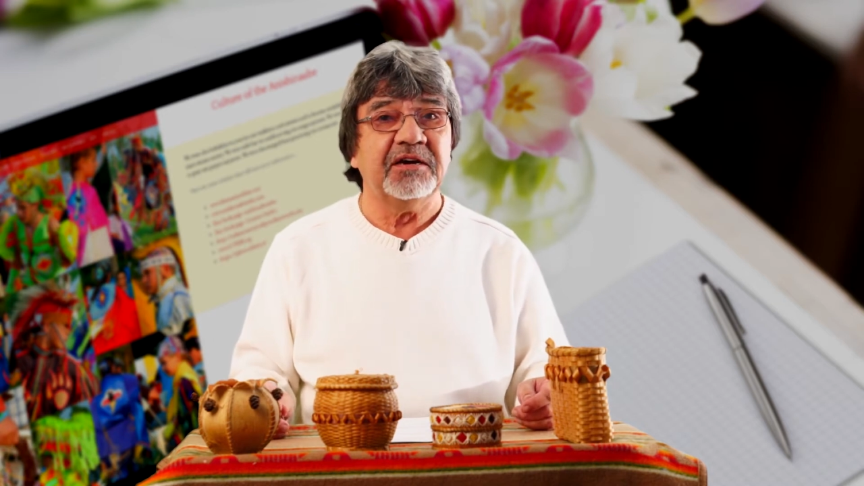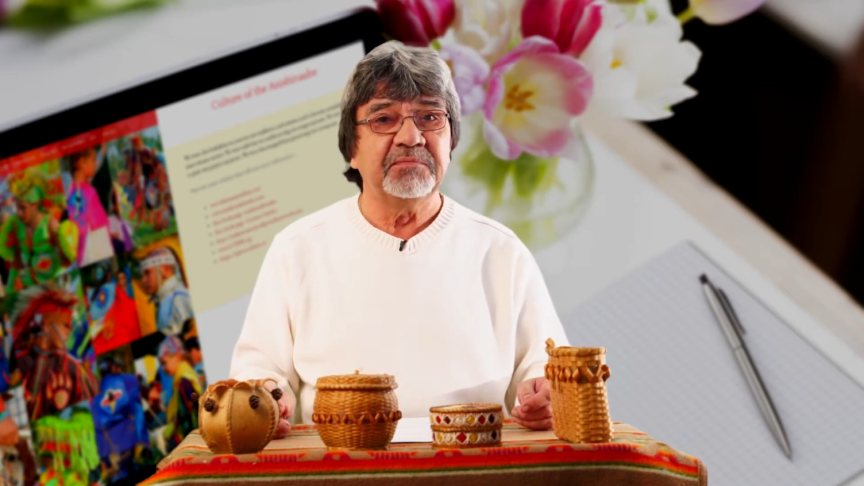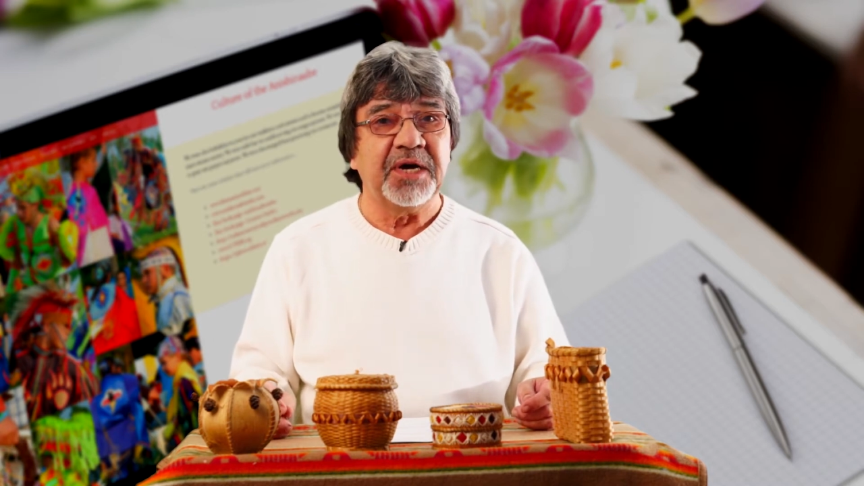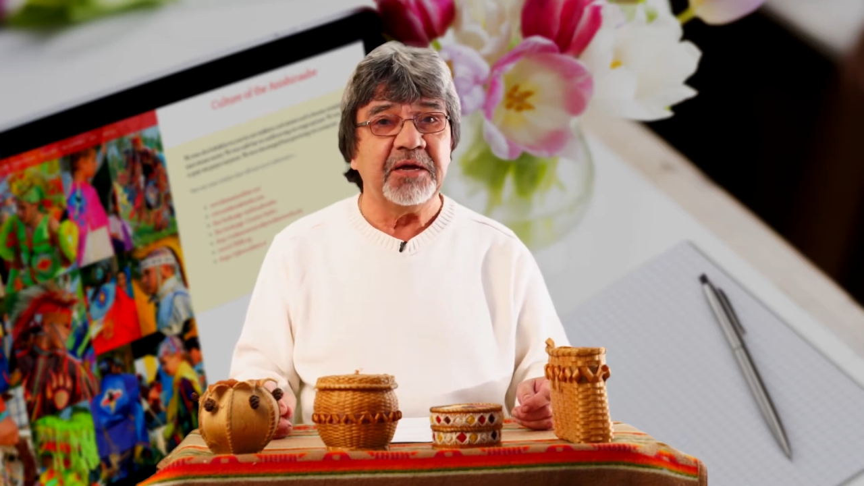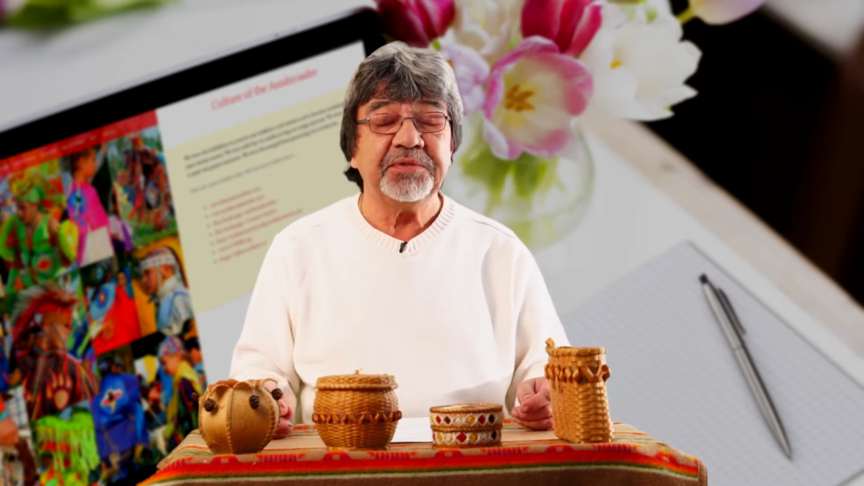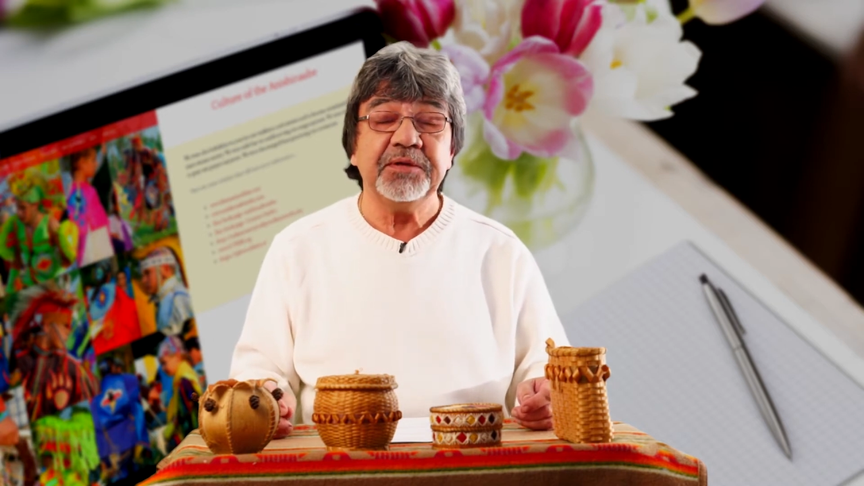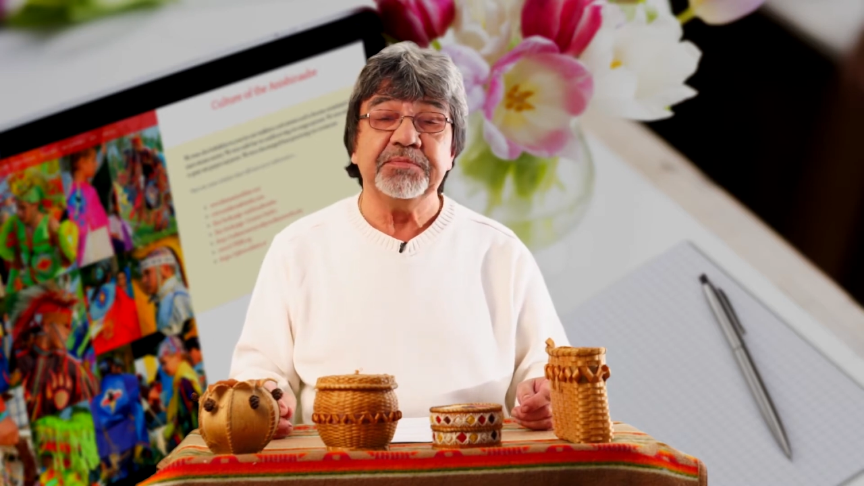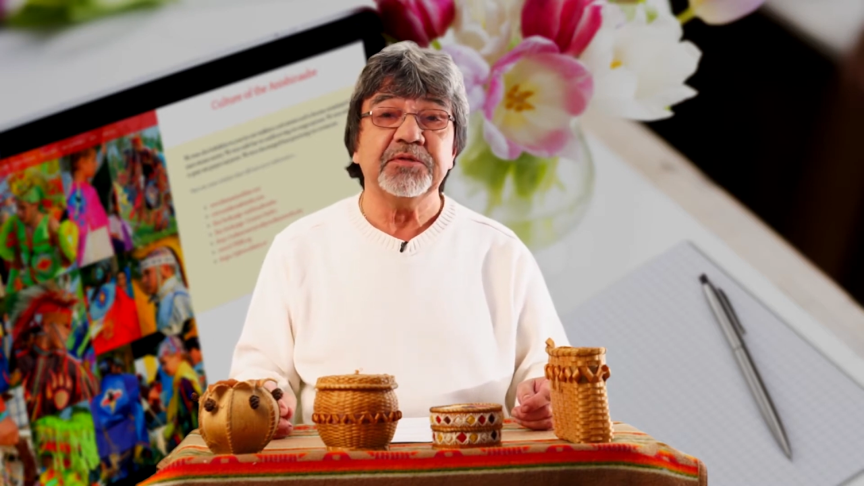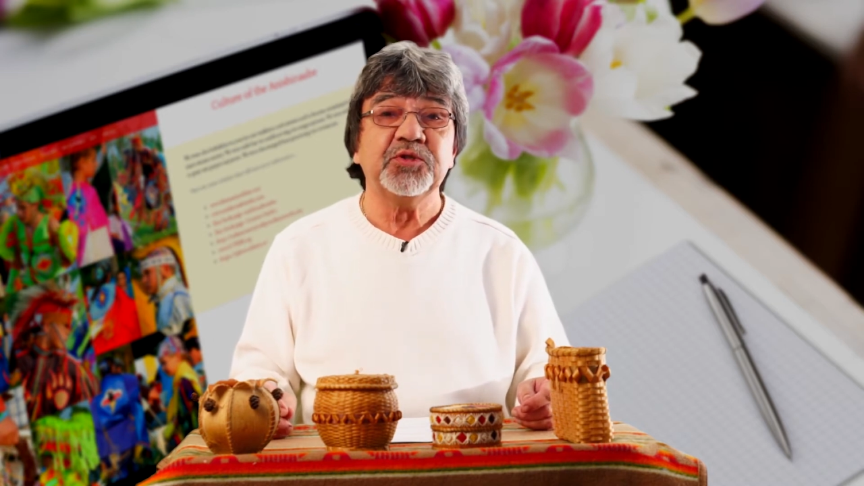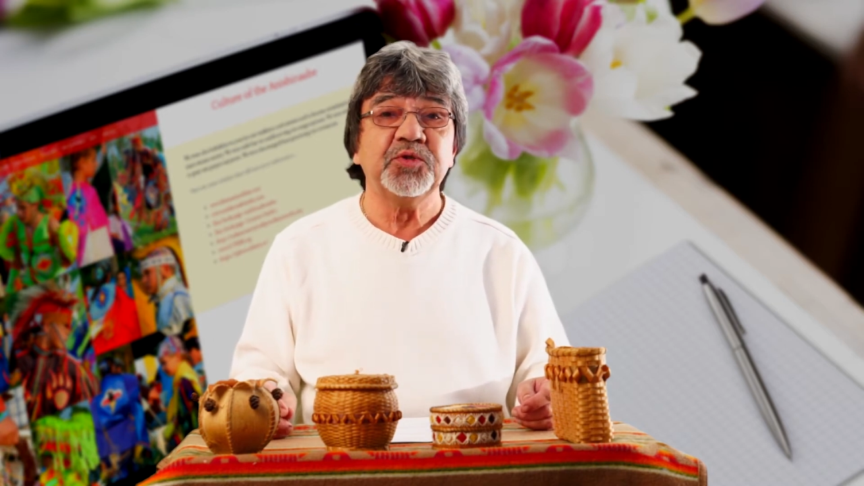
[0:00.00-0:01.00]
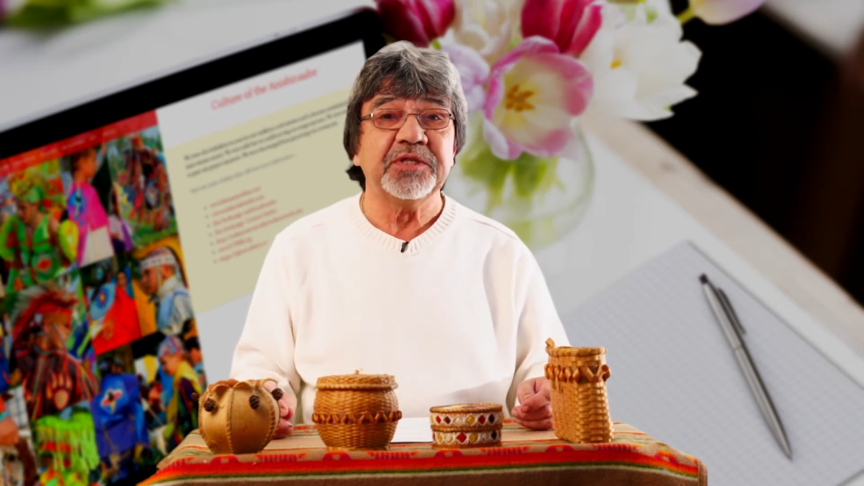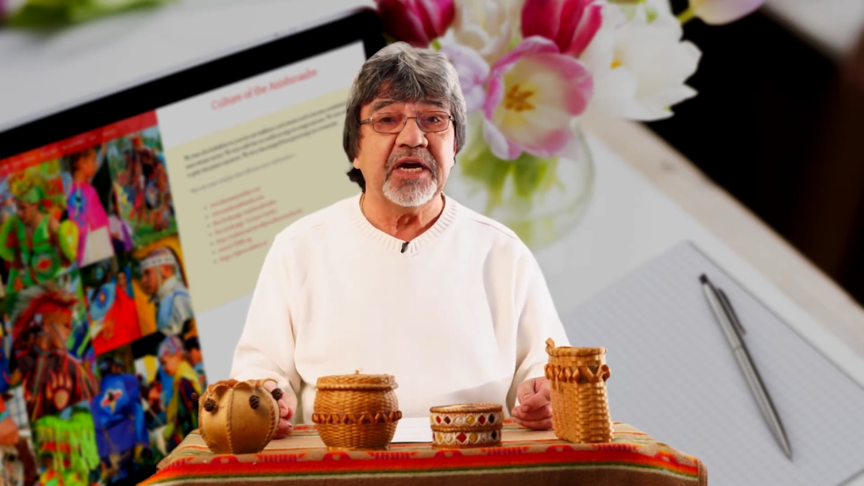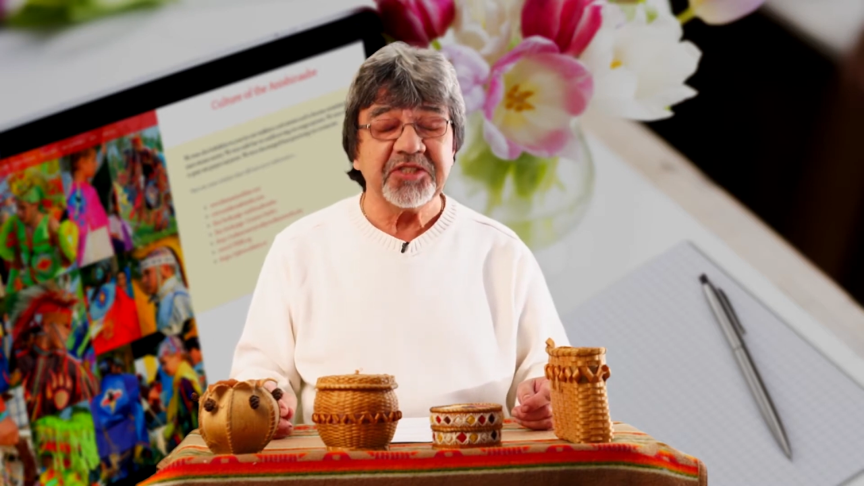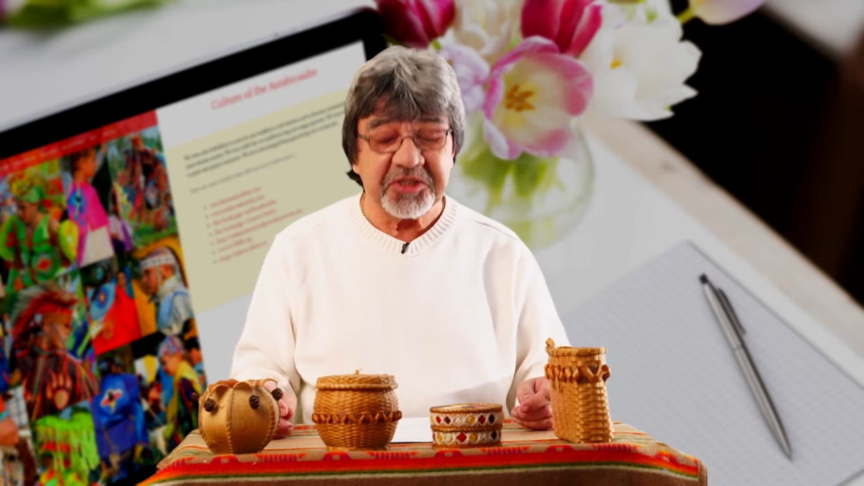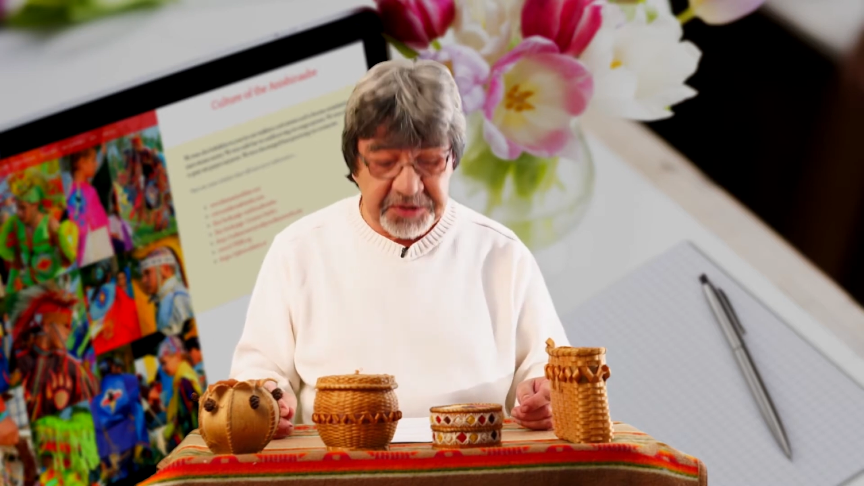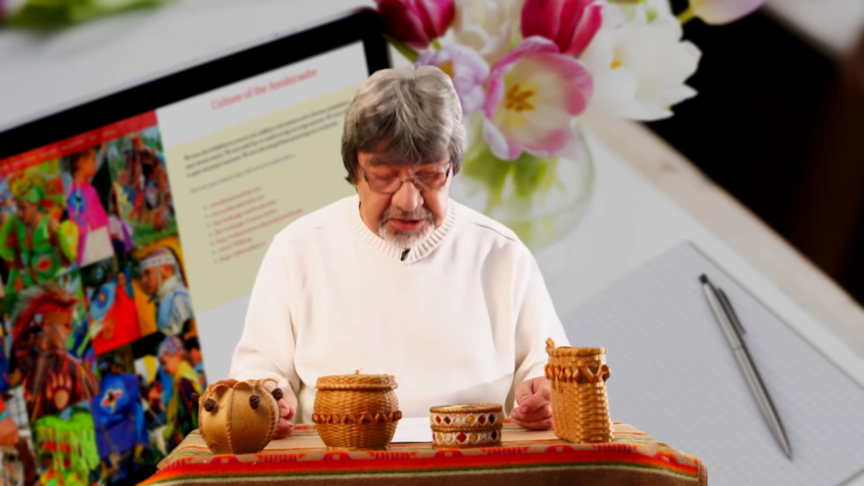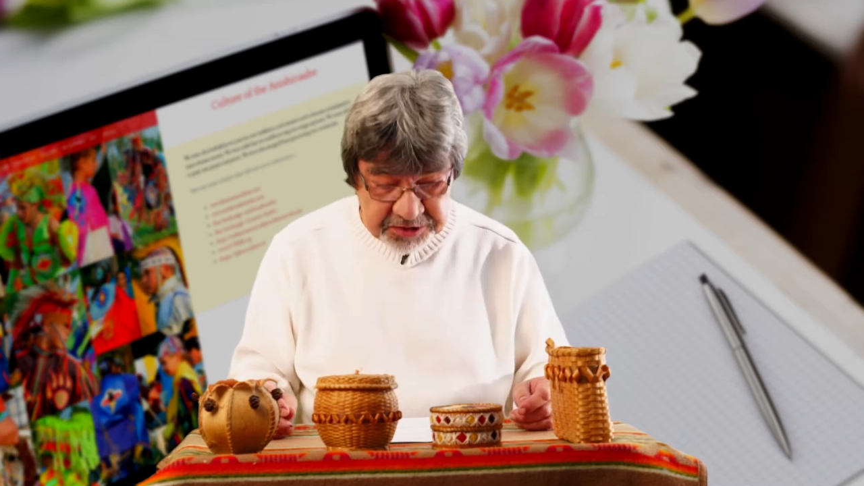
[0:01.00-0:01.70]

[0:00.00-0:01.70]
of my people do not speak